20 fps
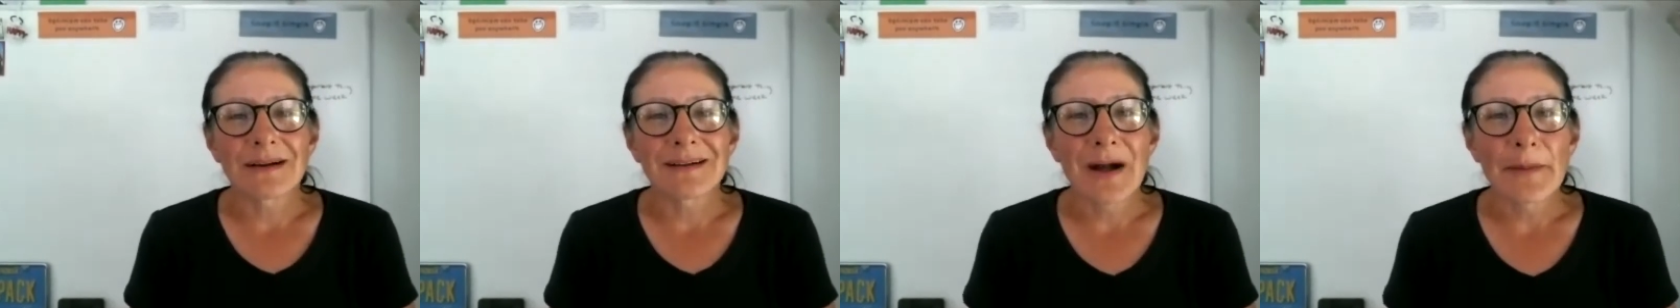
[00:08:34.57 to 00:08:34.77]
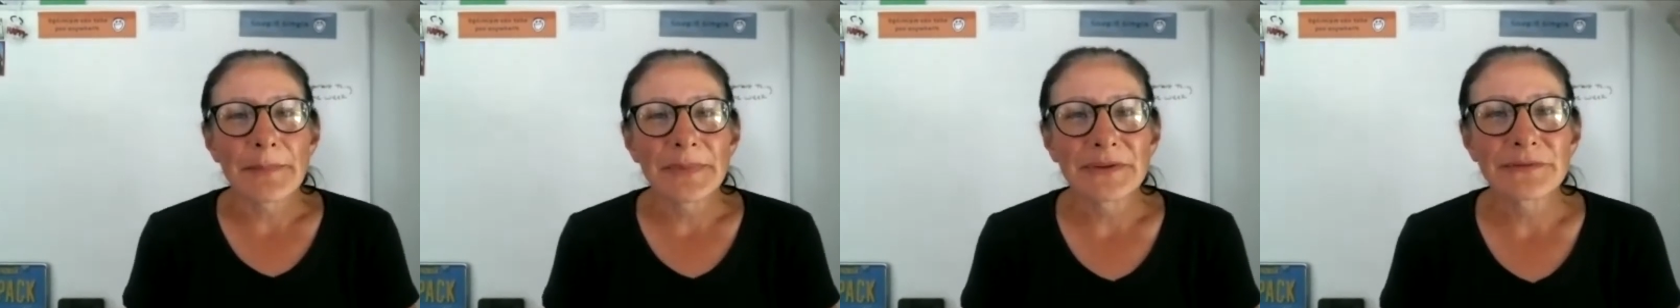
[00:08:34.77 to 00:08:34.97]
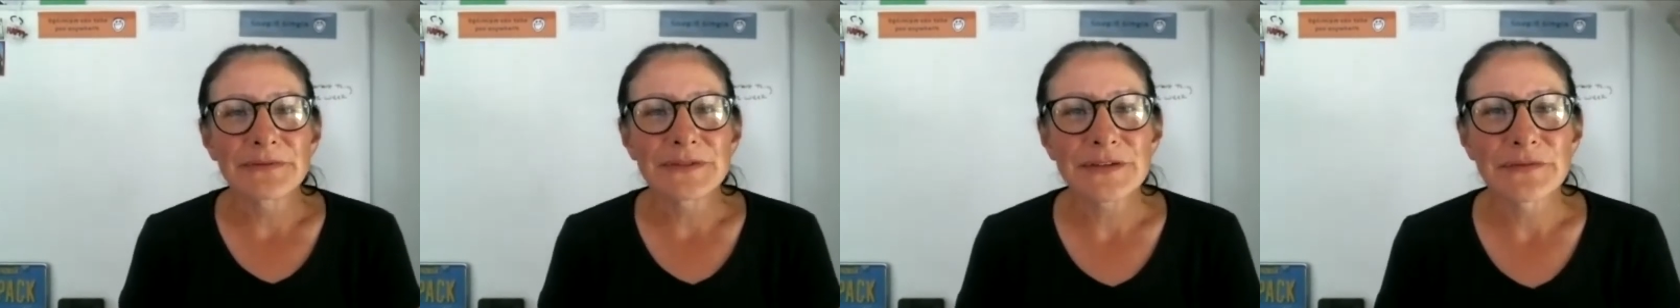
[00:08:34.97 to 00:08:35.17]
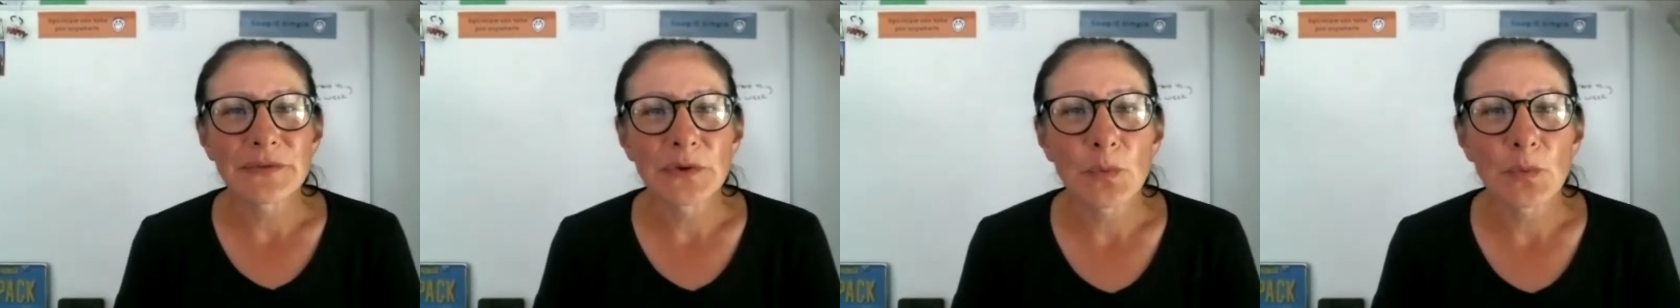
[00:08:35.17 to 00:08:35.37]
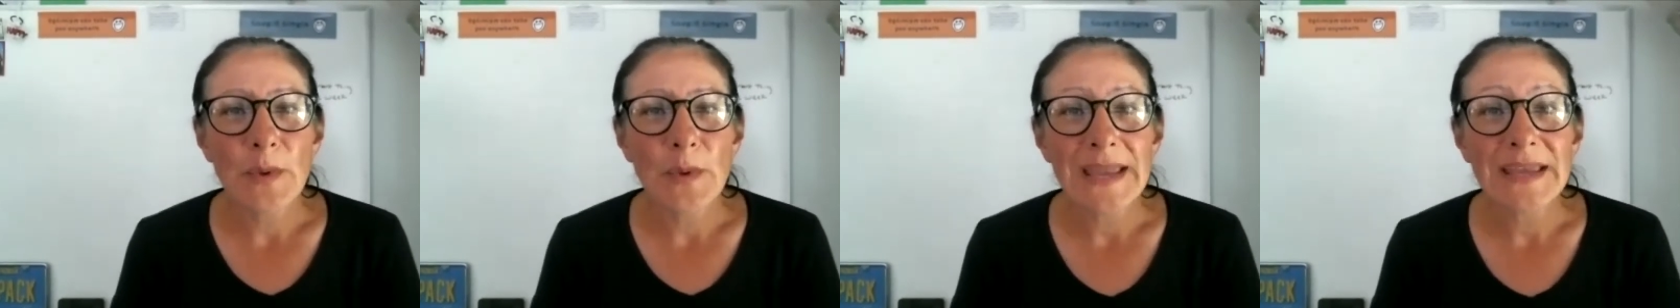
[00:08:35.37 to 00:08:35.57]
couple of
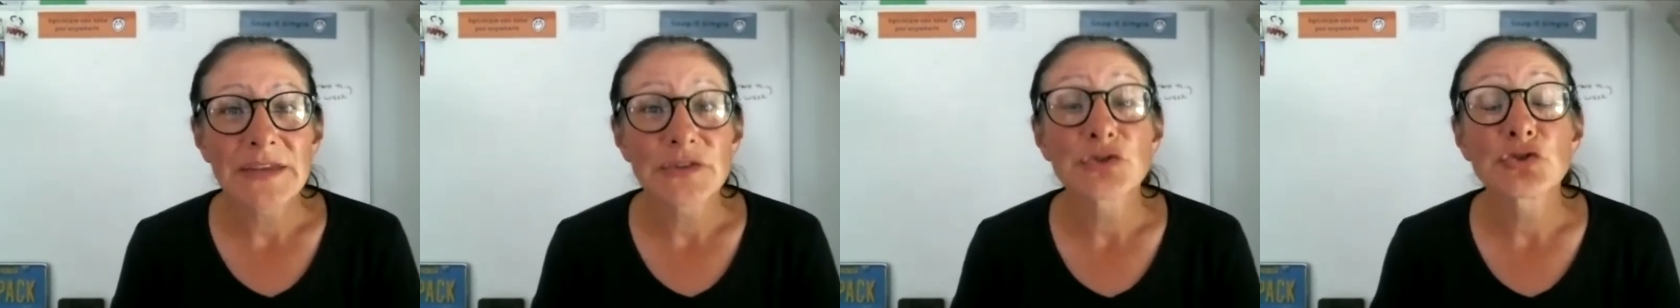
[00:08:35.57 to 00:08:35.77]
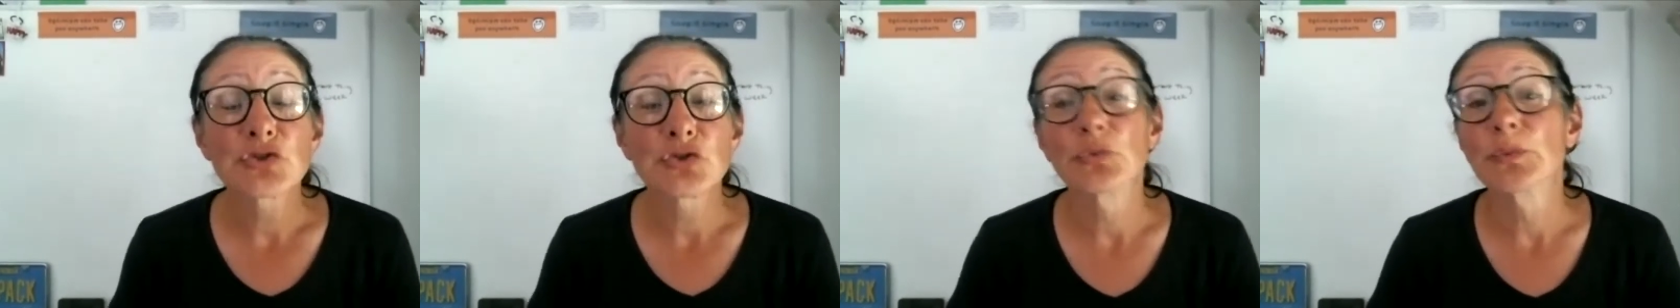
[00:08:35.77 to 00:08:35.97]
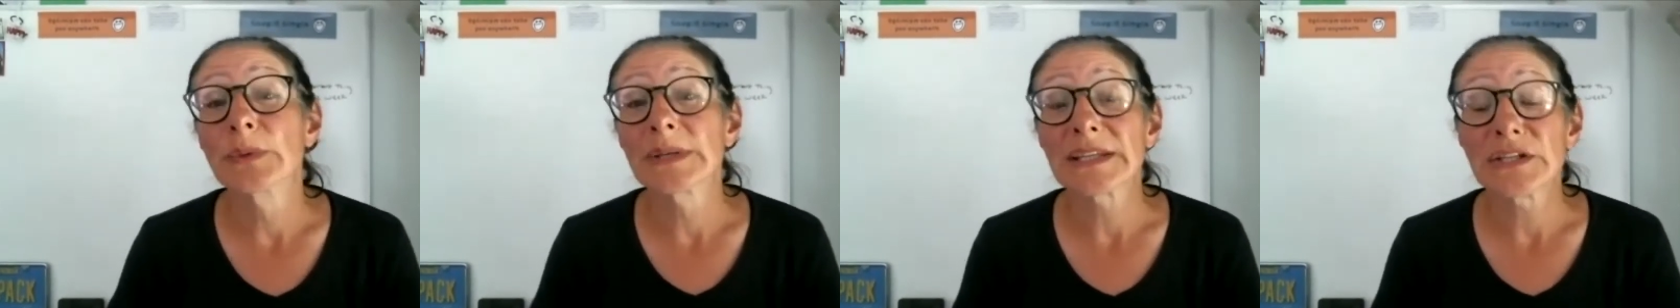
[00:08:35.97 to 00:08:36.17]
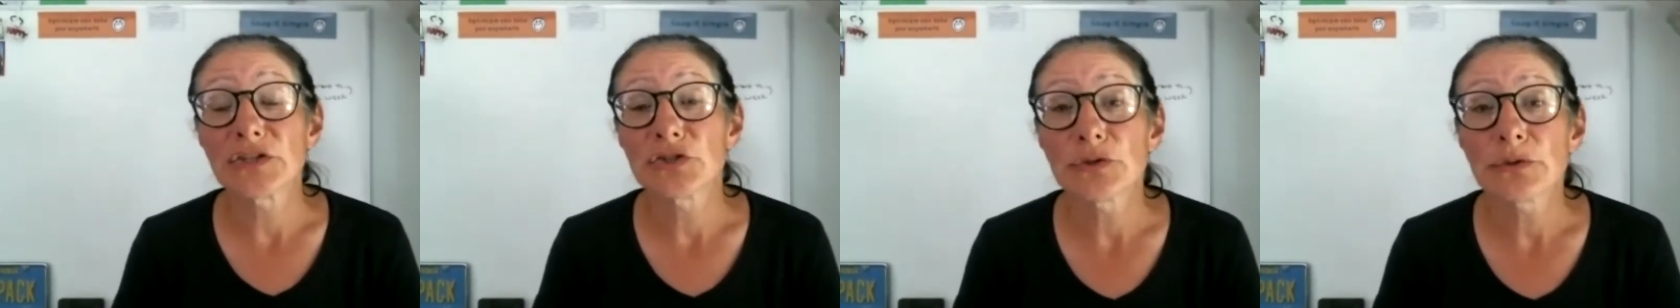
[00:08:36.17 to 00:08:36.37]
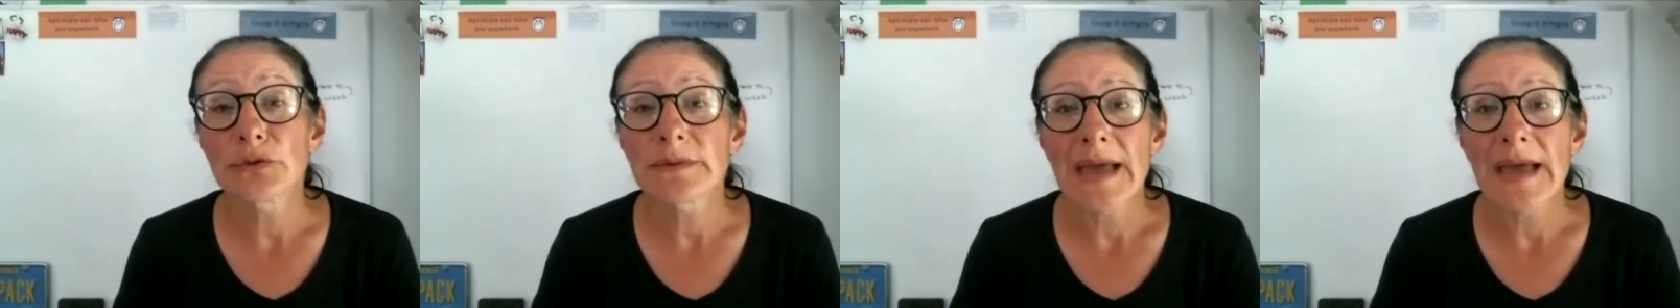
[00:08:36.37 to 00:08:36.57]
different ways to really
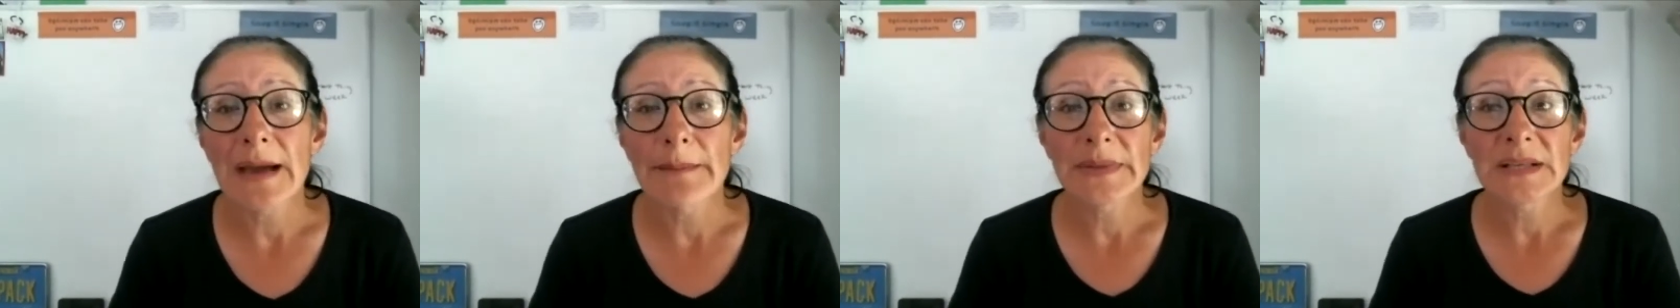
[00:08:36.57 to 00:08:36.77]
do that,